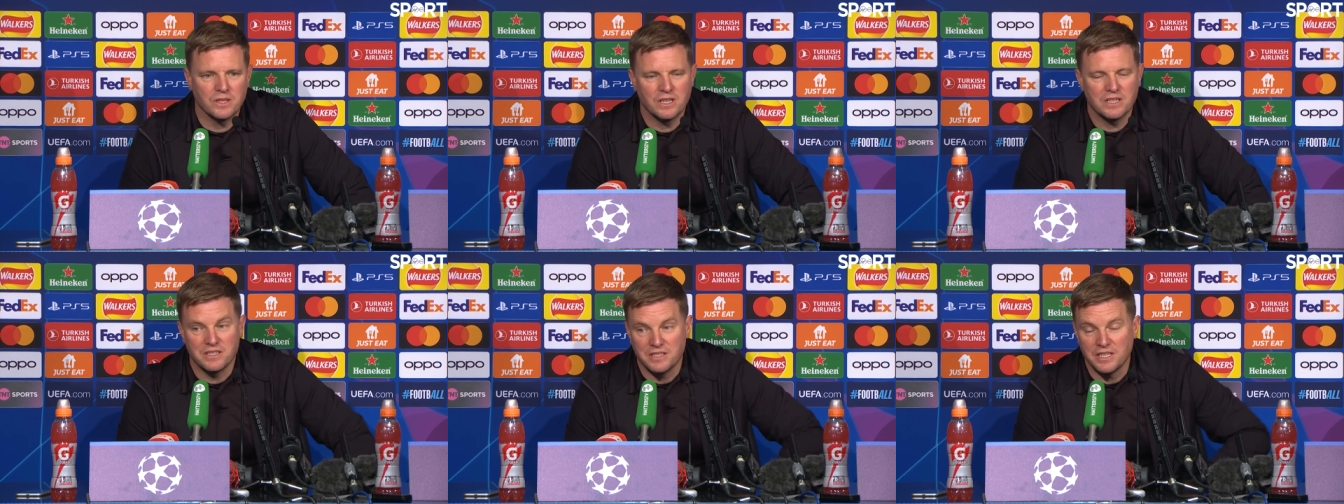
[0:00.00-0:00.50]

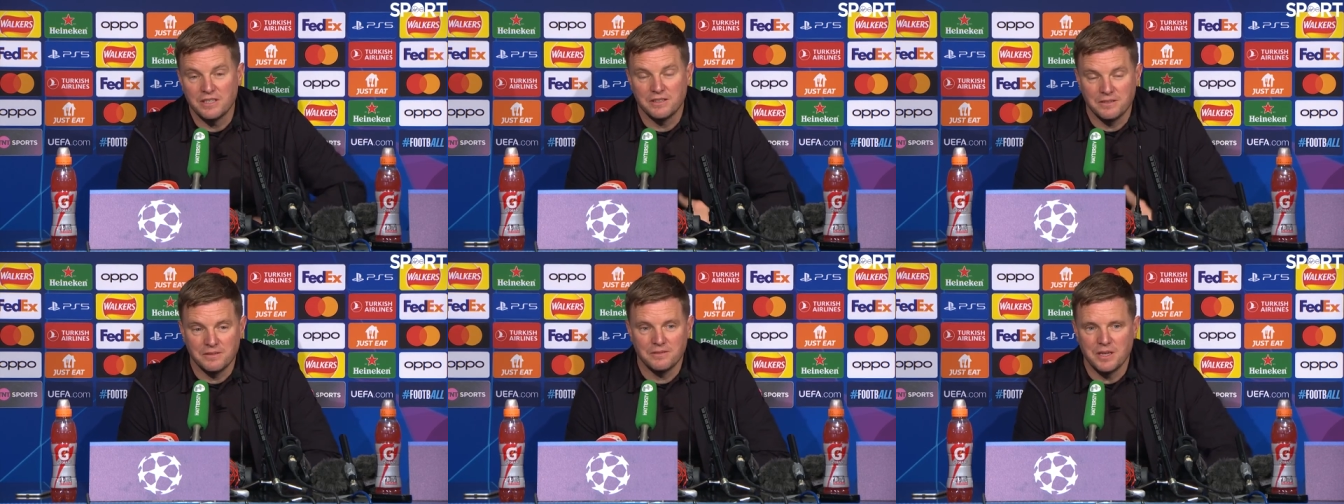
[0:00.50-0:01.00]
I said,
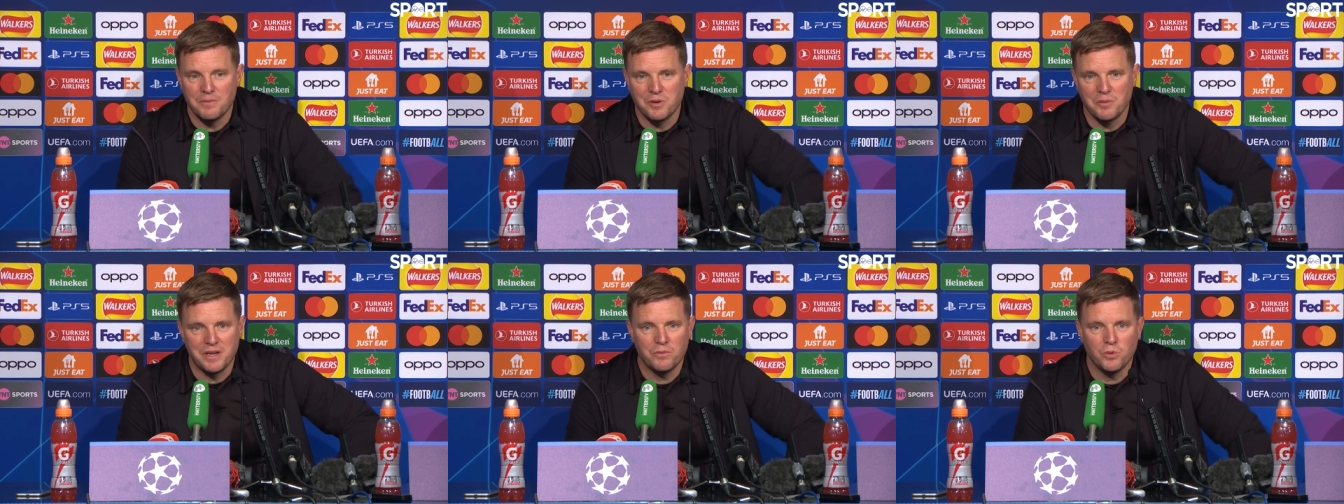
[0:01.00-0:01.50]

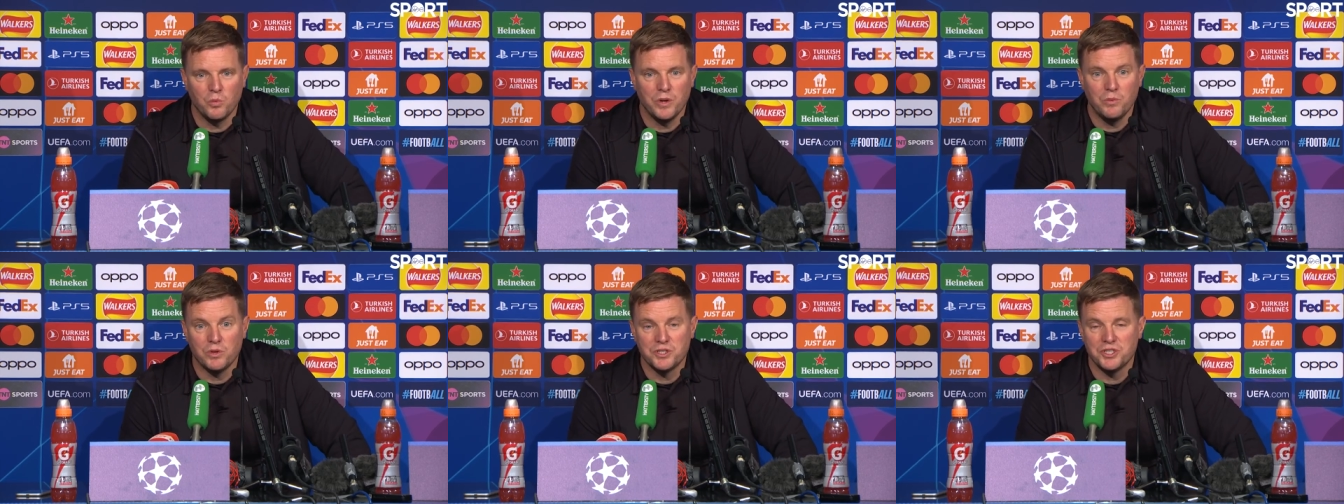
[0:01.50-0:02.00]
implement what
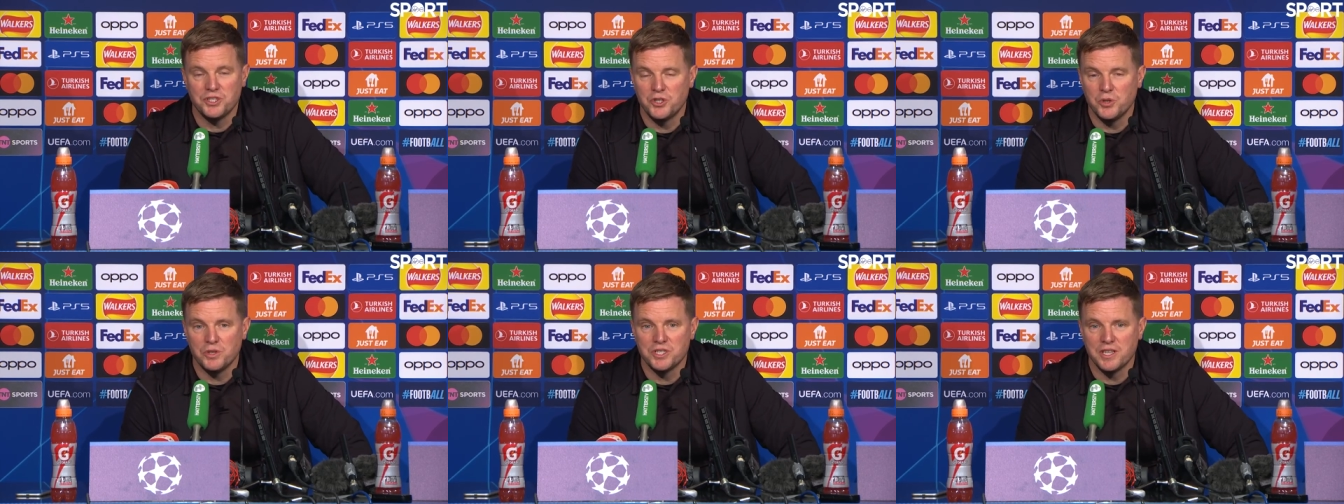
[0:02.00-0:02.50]
we wanted to
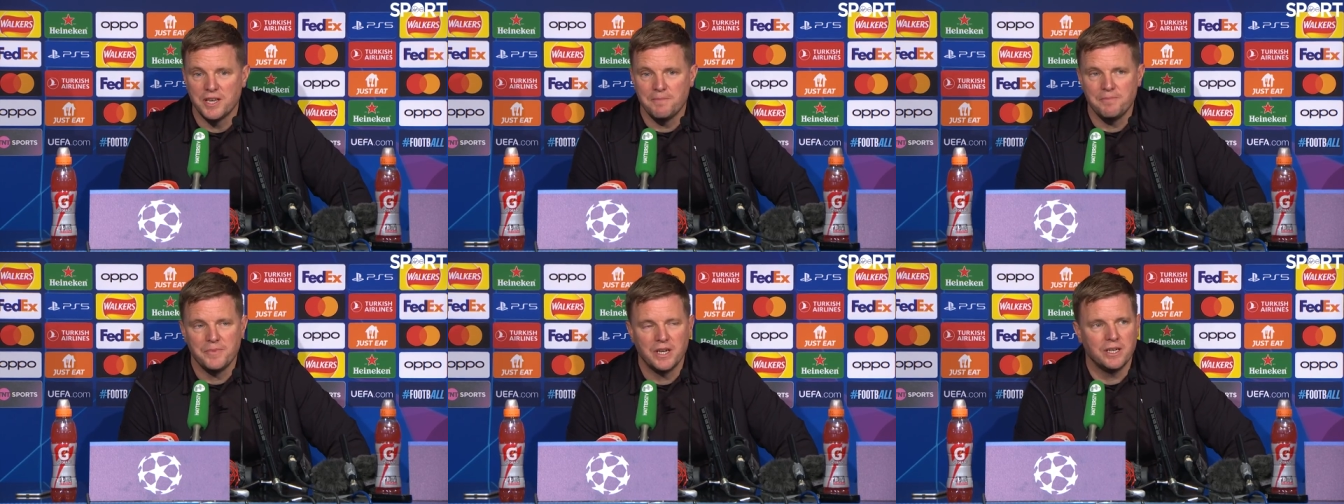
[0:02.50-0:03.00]
do onto
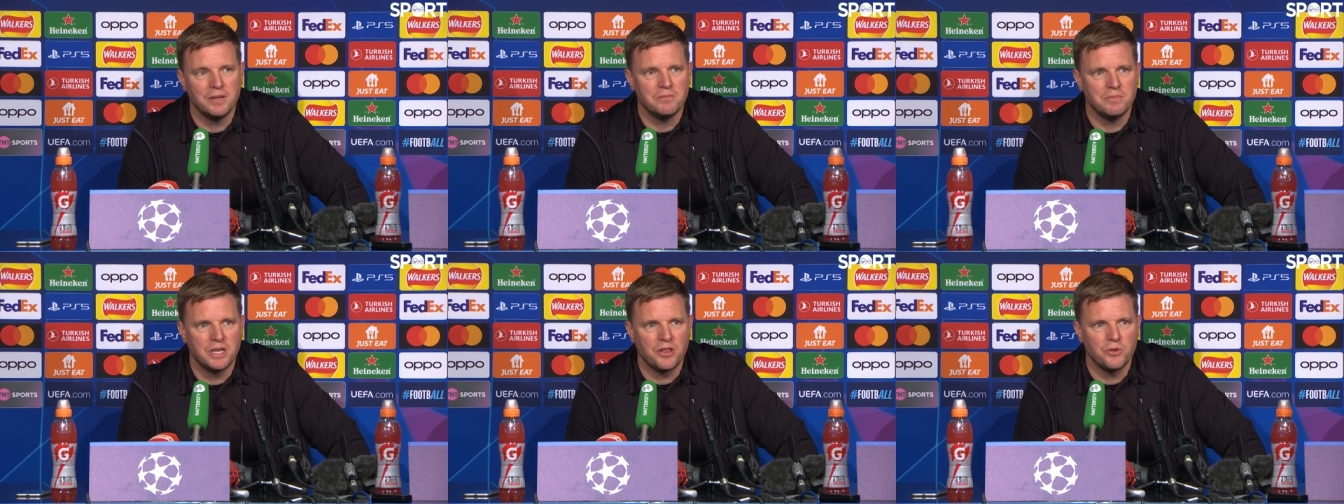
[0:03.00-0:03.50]
them.
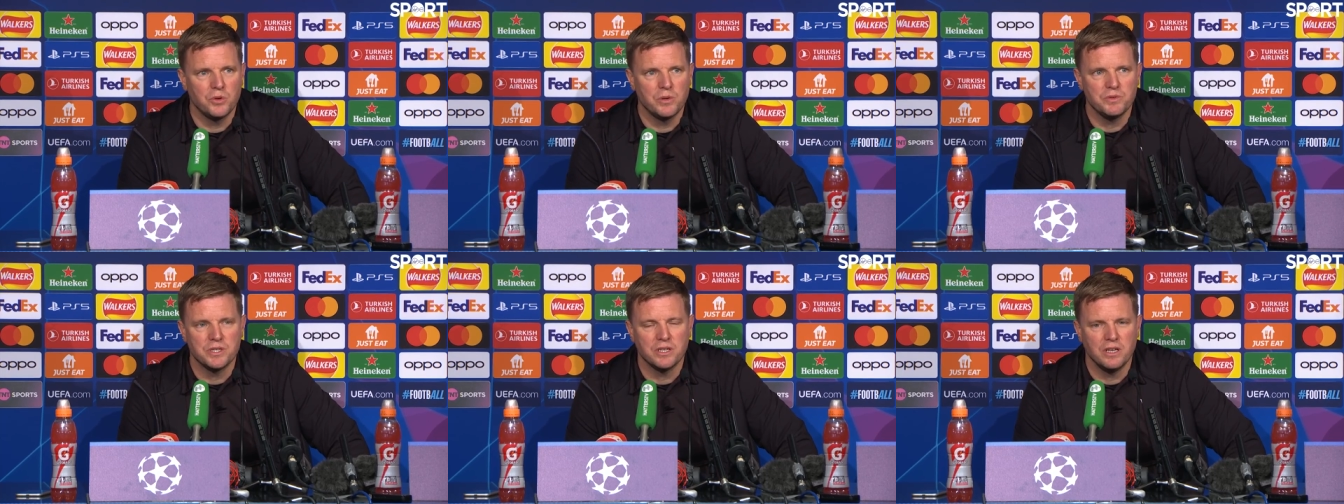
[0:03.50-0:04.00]
But I thought it
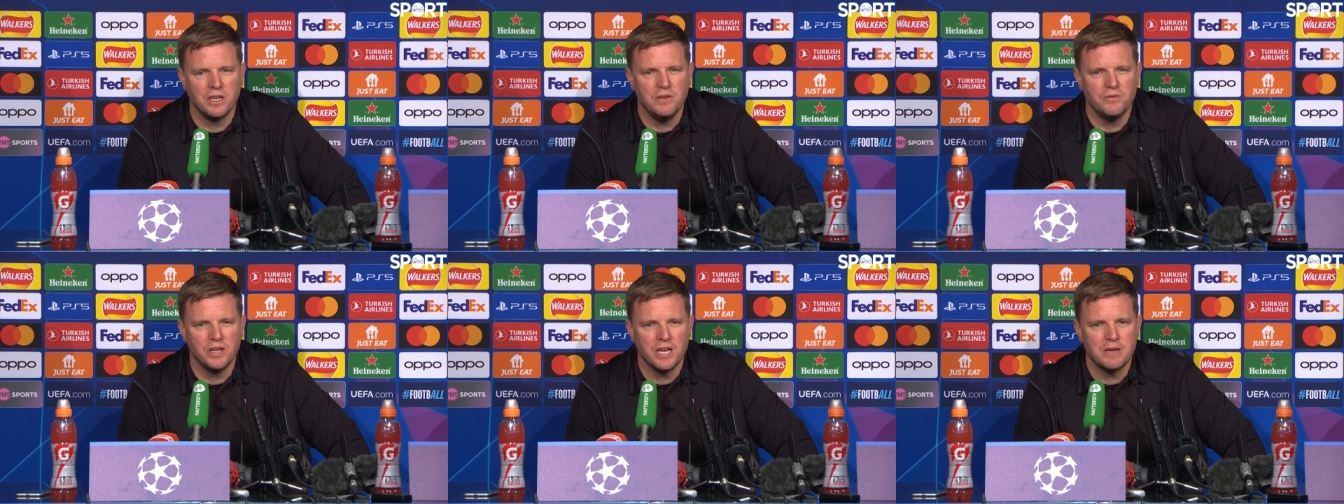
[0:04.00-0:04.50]
was an
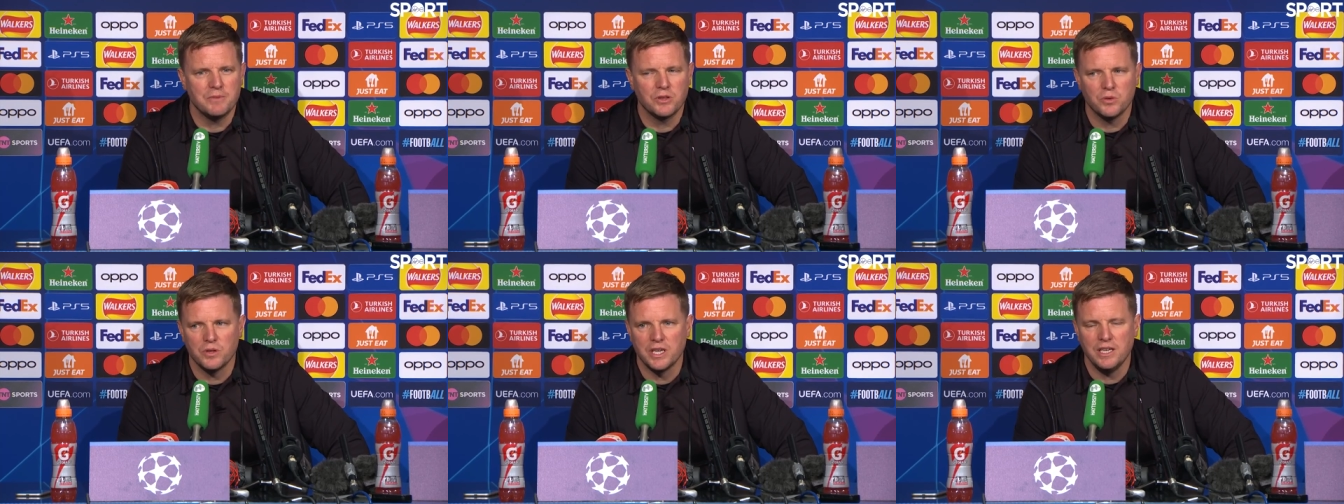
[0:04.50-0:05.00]
even game. I
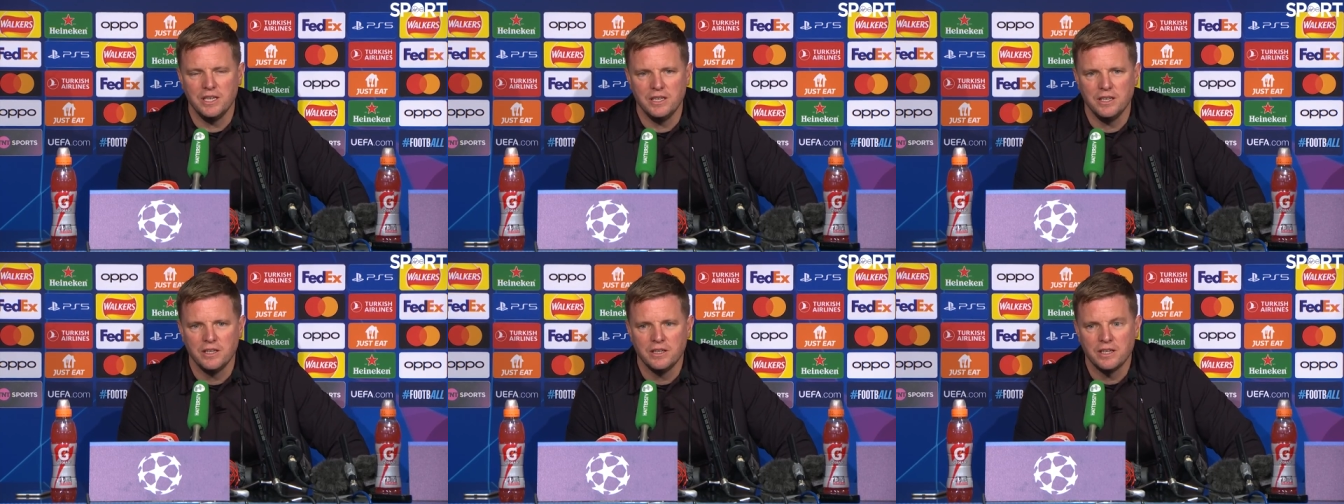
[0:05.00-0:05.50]
thought they
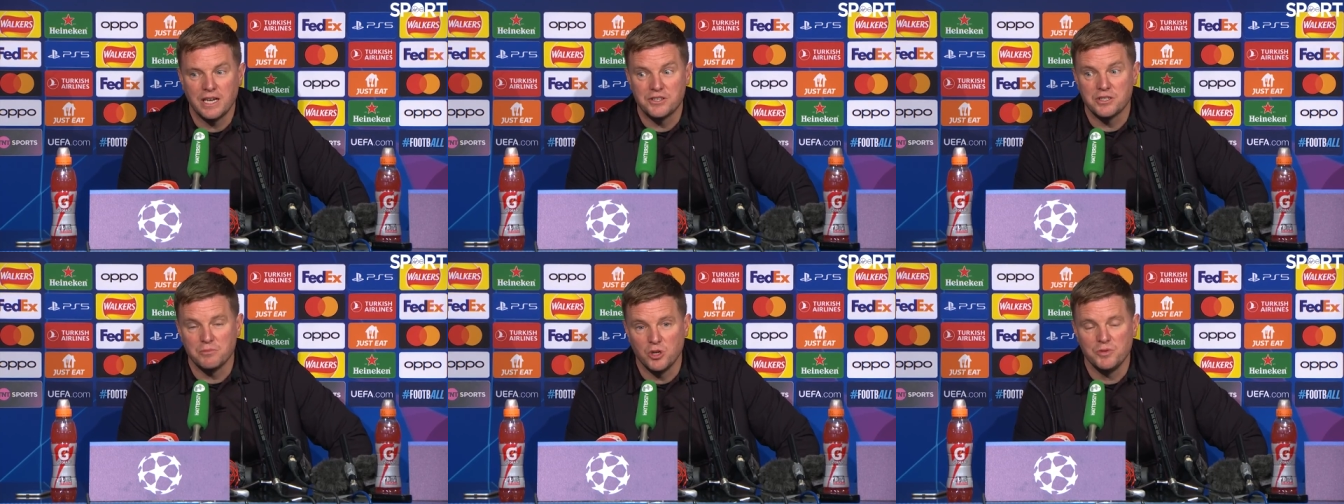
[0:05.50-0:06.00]
had
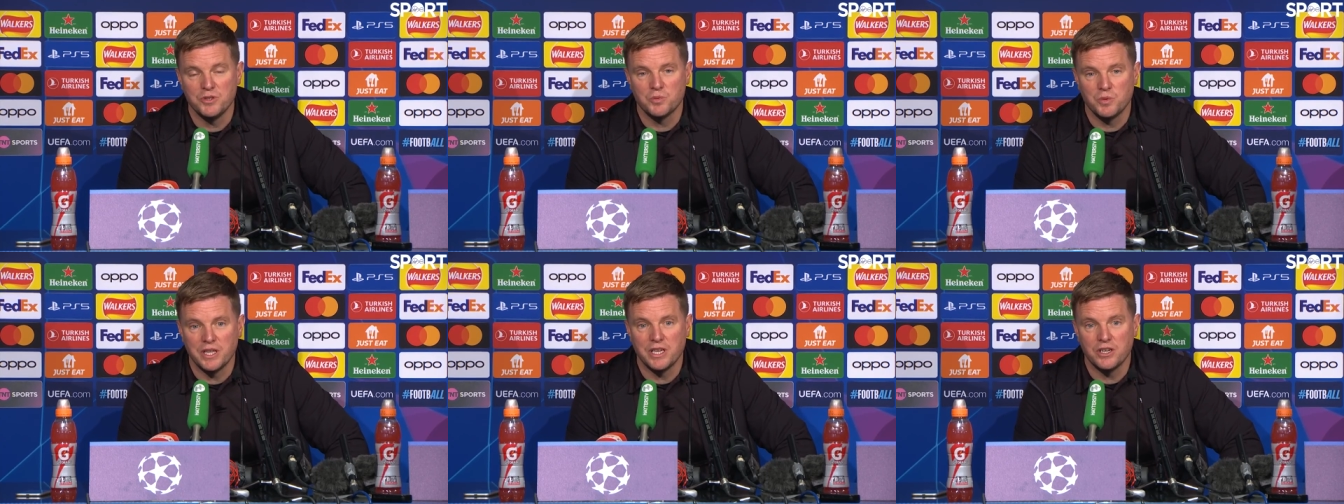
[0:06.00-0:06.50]
some moments
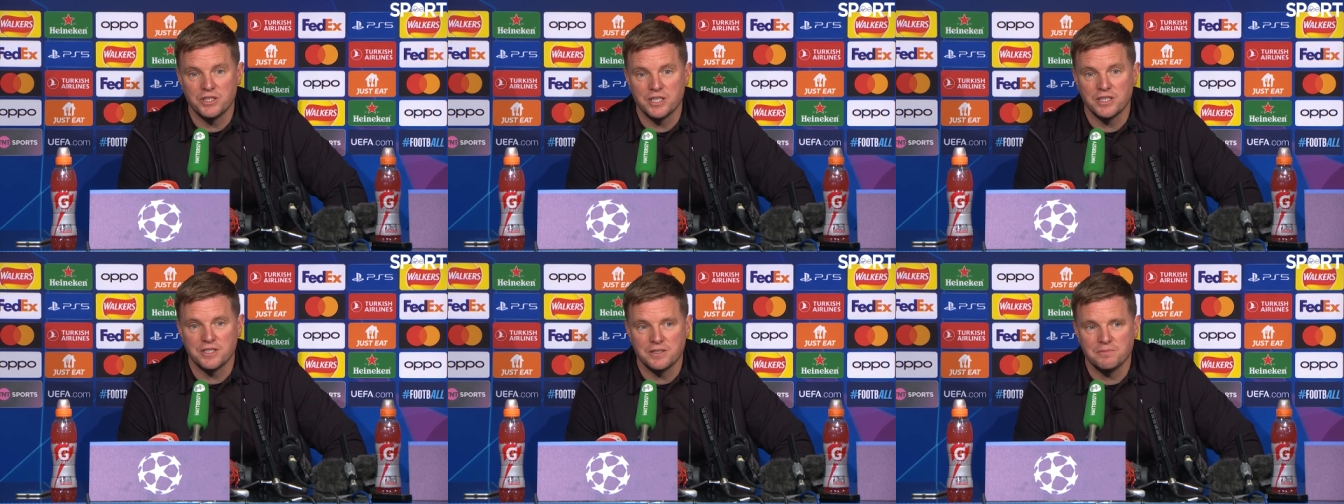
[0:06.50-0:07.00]
where they hurt
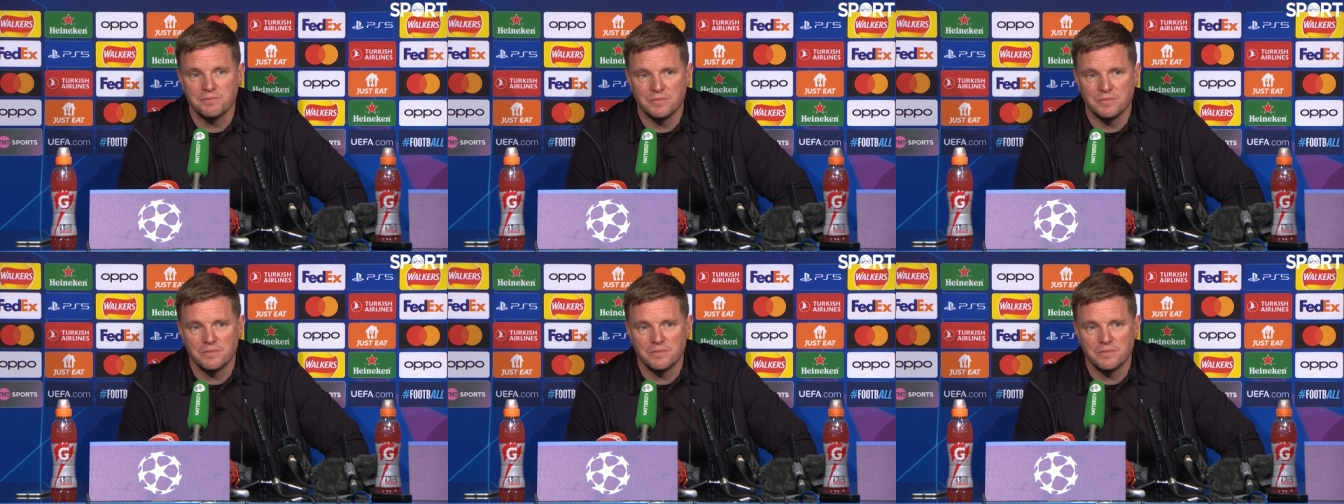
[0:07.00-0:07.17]
us.